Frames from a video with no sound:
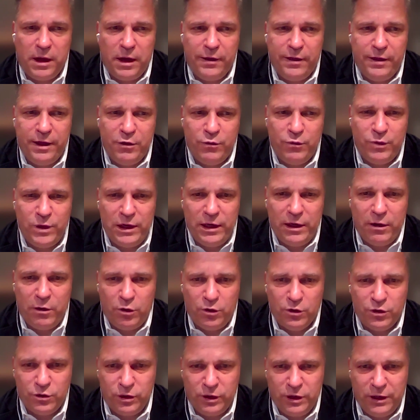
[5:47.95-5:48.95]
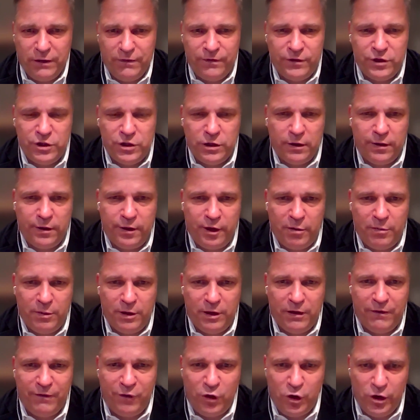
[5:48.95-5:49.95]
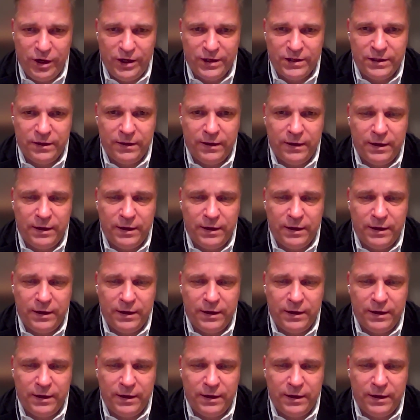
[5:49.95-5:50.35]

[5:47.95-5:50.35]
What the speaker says: I think, really also give geothermal a voice